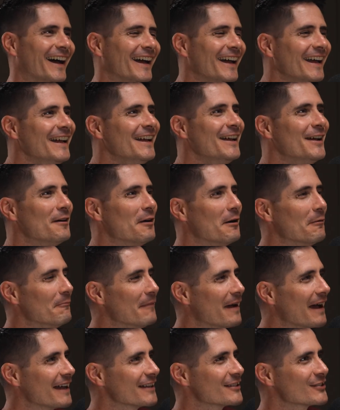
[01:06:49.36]

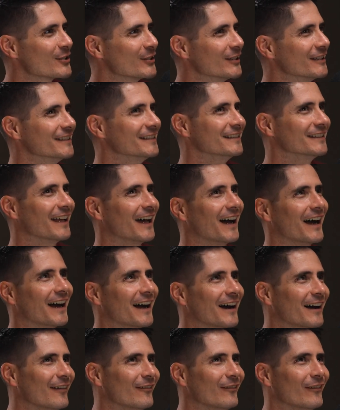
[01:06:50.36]
Imagine
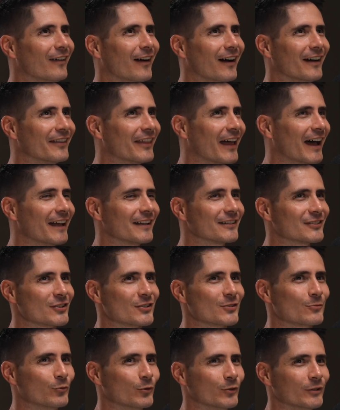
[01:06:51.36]
that
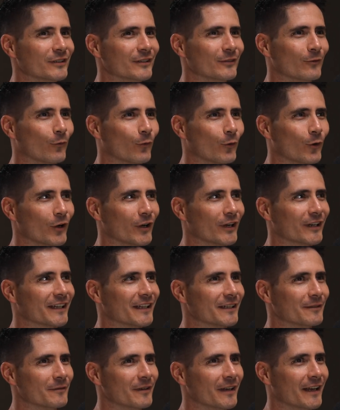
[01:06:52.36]
just wouldn't work
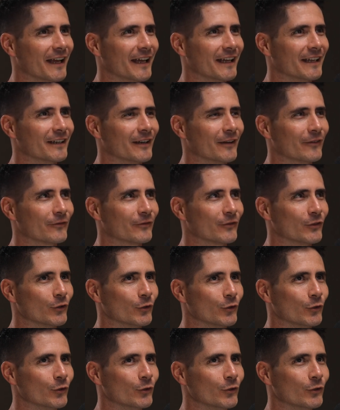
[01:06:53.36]
in a
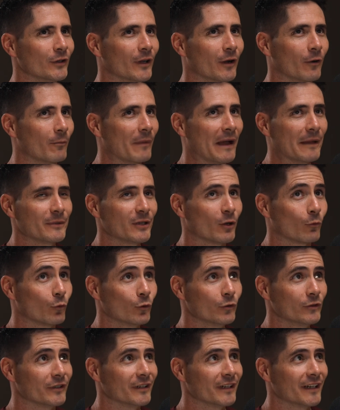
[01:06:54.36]
few, or maybe it
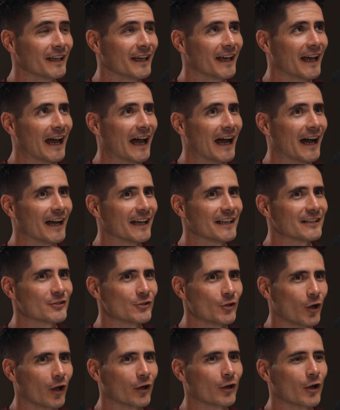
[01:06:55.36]
would. It's
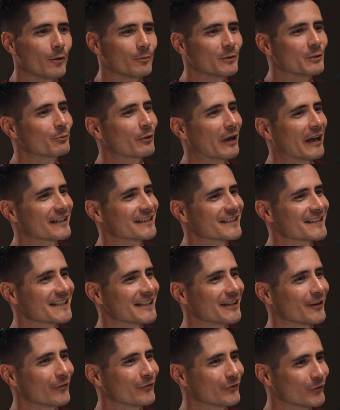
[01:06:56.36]
not common practice
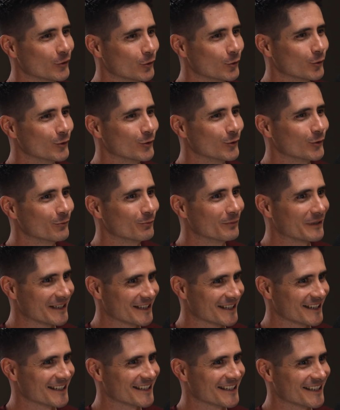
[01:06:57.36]
in a few
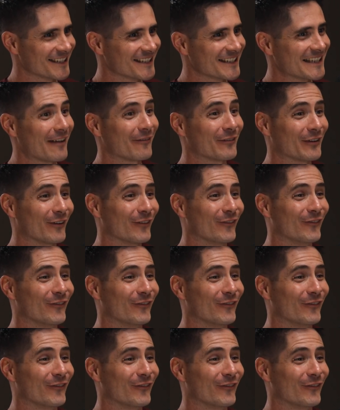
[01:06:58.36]
businesses having a